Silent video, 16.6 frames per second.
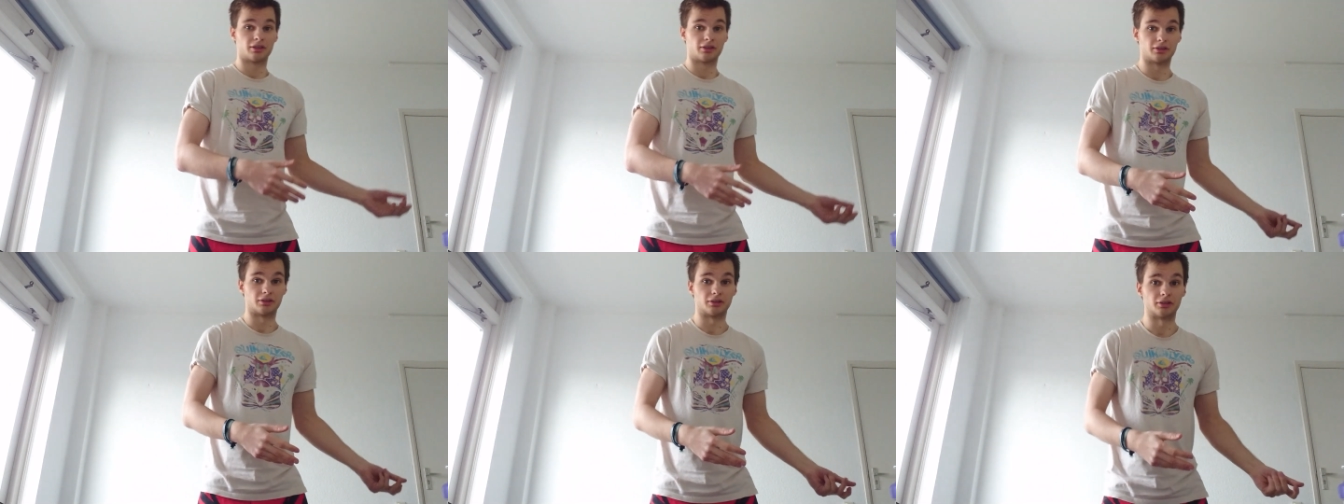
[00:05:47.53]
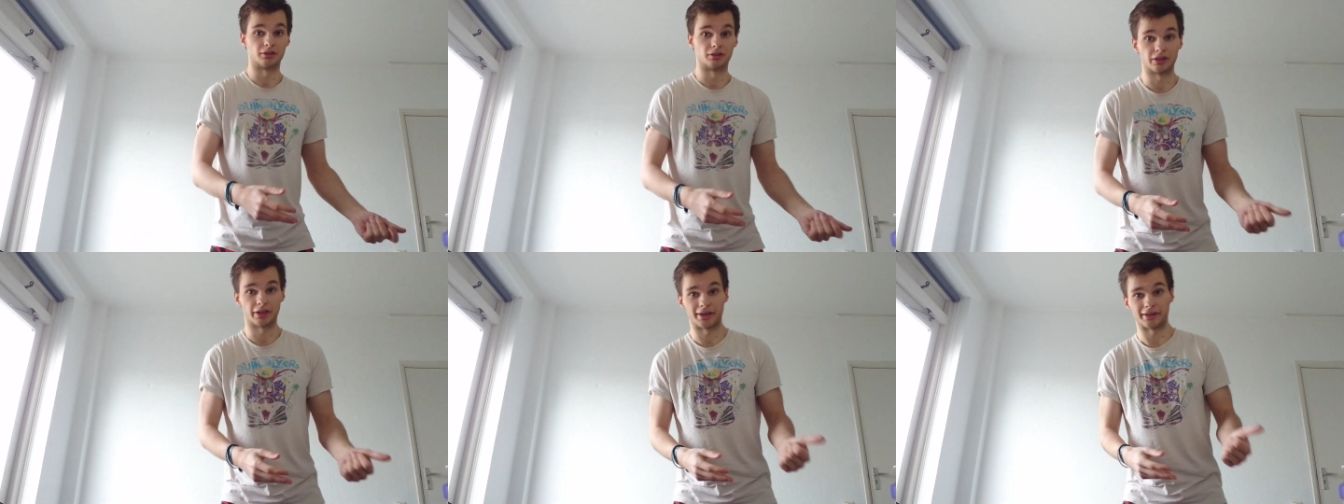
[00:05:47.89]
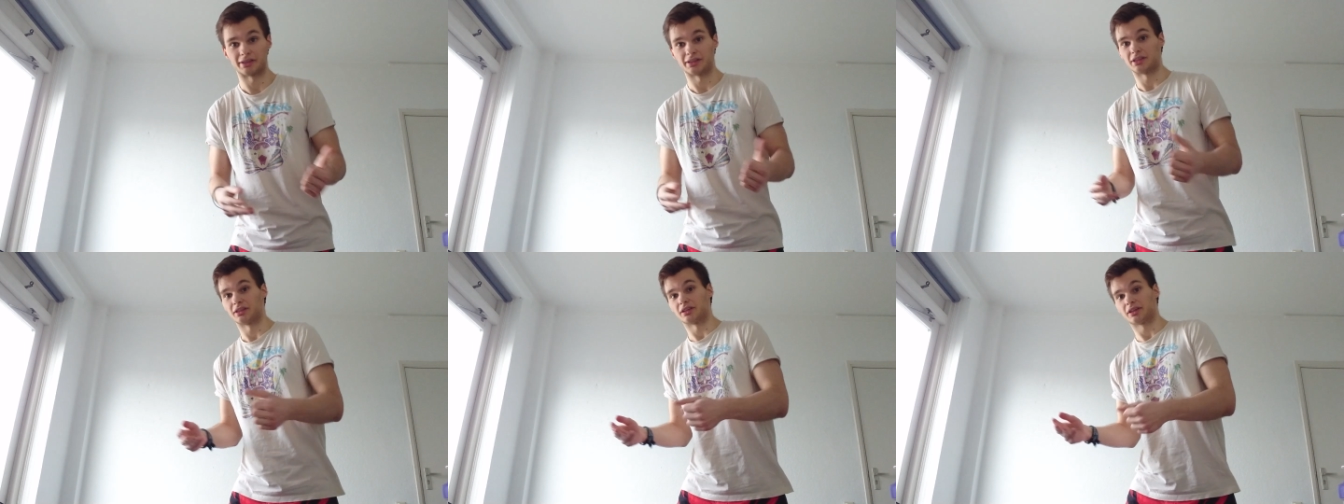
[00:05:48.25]
like
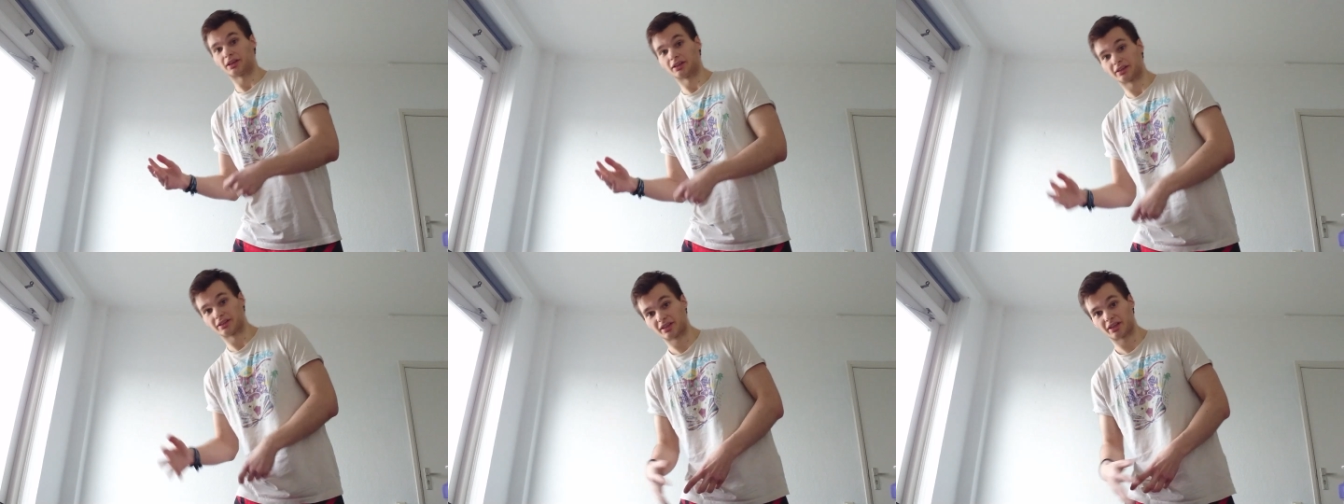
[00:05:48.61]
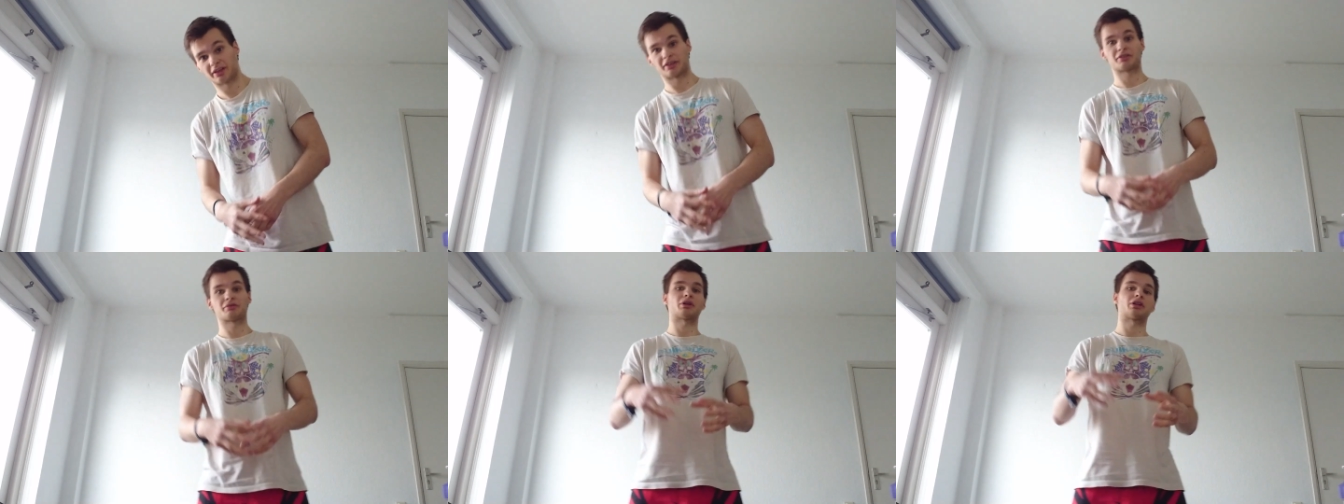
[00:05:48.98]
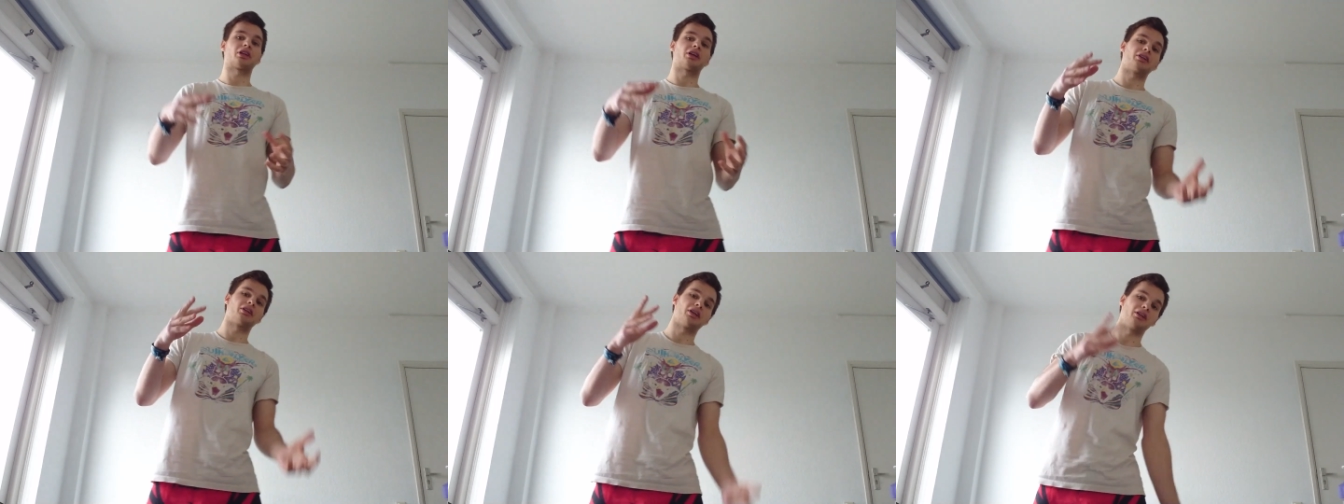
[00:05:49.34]
the calisthenics one
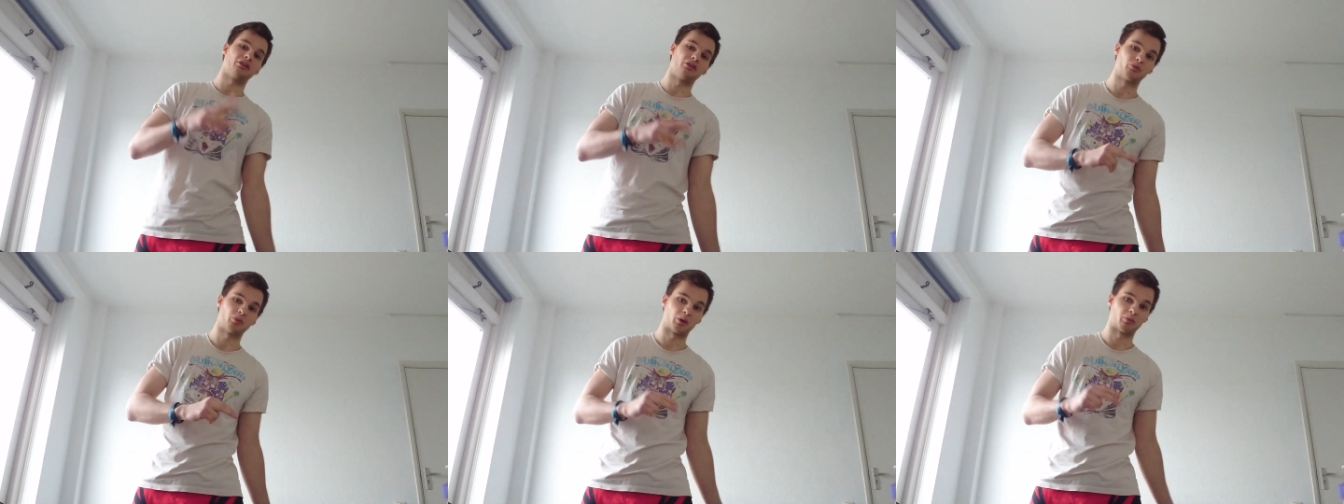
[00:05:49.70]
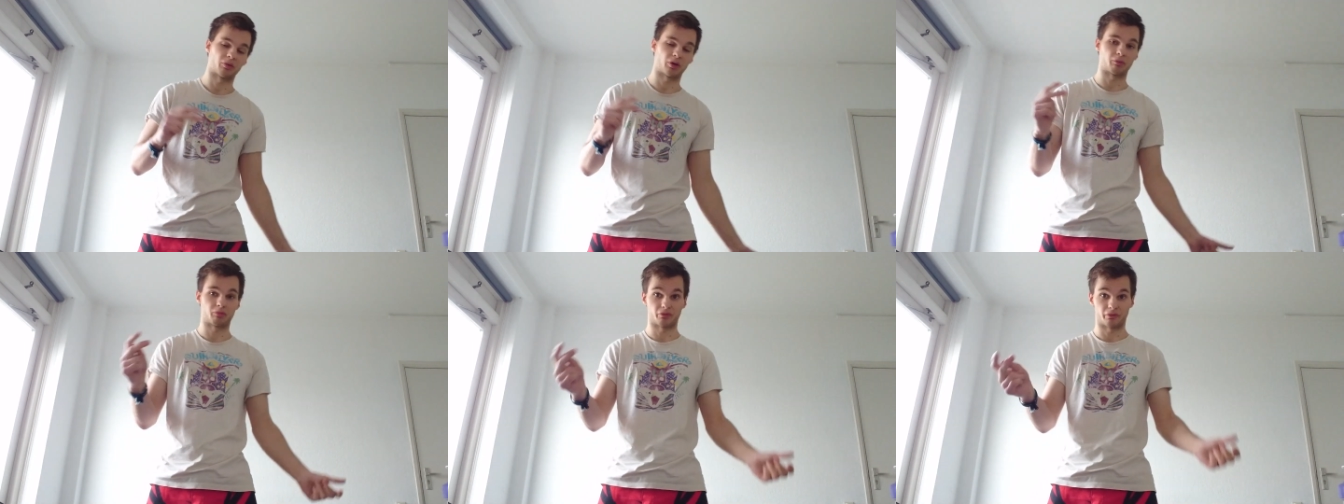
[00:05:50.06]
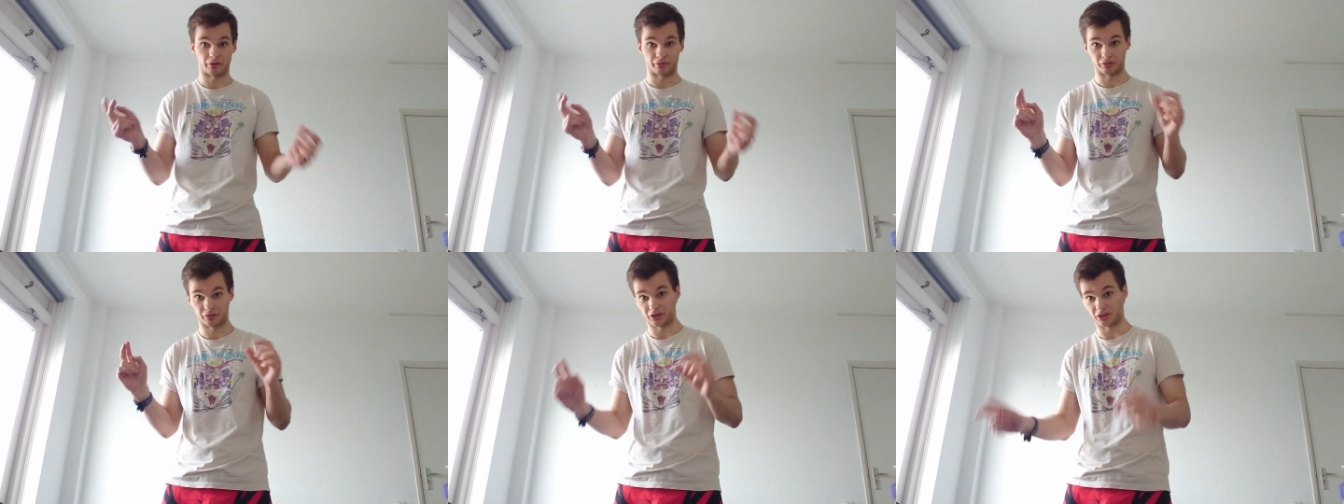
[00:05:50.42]
and then you pump up
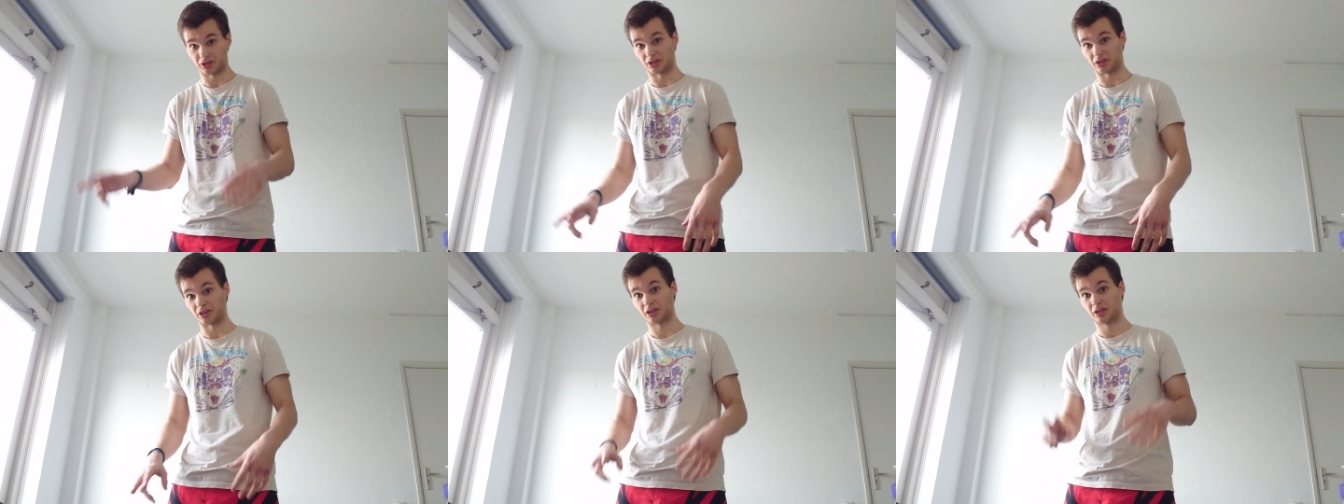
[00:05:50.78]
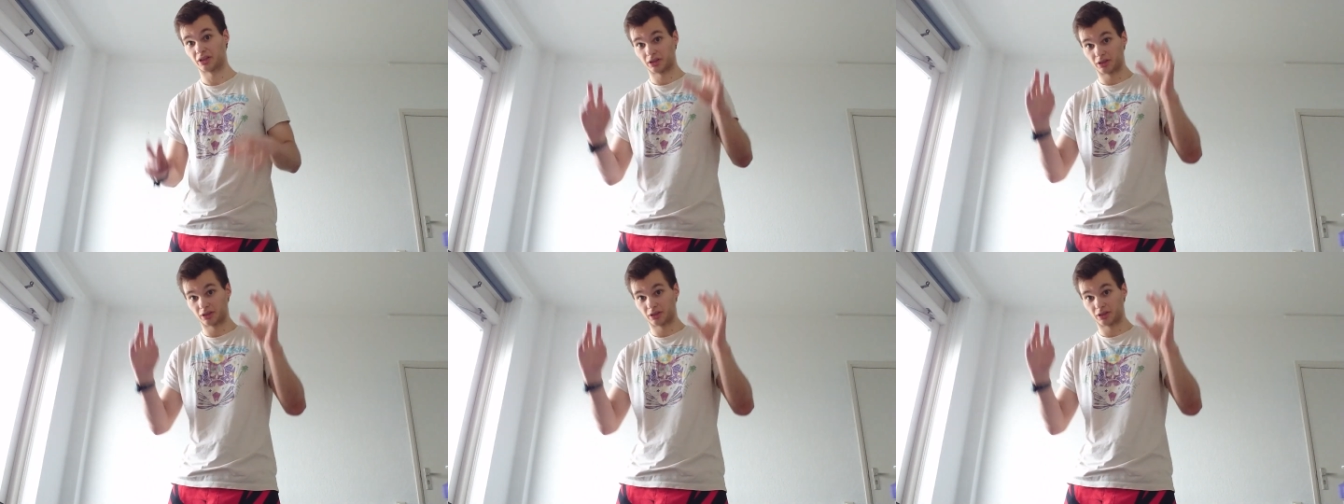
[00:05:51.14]
with the